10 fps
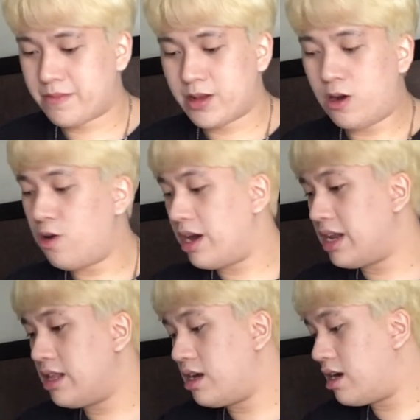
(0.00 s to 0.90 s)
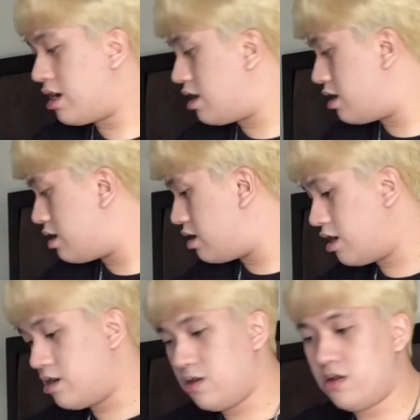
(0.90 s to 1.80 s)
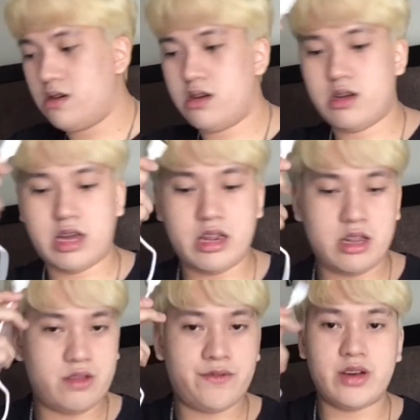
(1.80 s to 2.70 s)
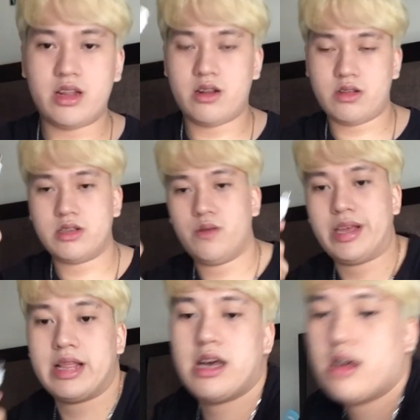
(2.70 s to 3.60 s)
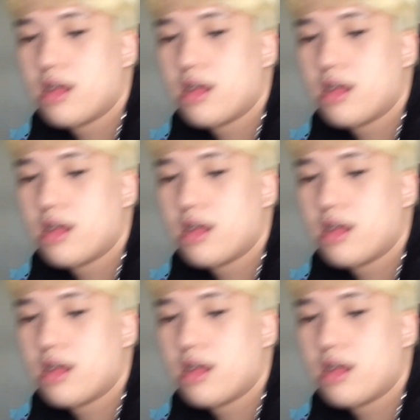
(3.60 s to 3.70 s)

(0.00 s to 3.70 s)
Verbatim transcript: Oh, I need a, ano, I need to find, wait lang.